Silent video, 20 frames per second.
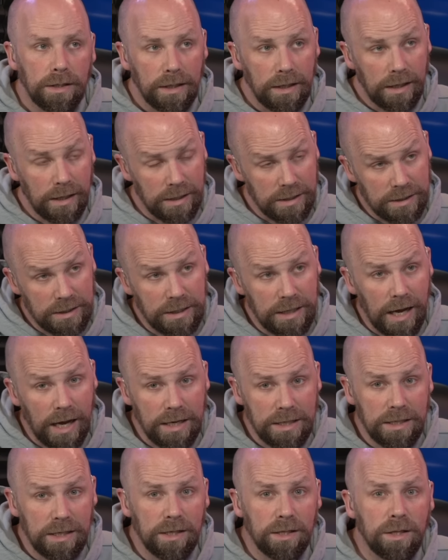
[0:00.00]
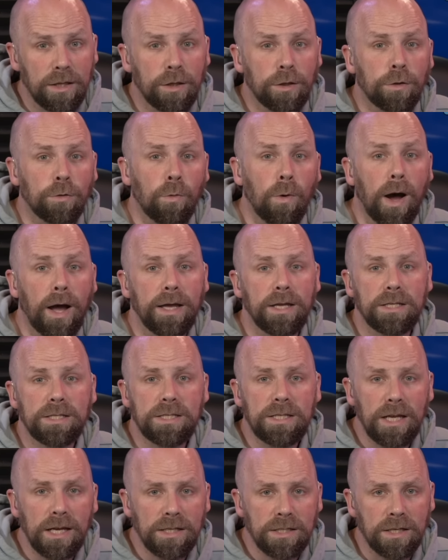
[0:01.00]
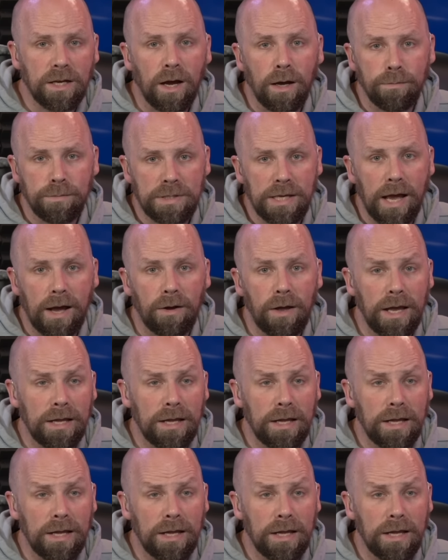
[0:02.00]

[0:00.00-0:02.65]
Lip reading: is the idea that the Wyatt 6 comes out,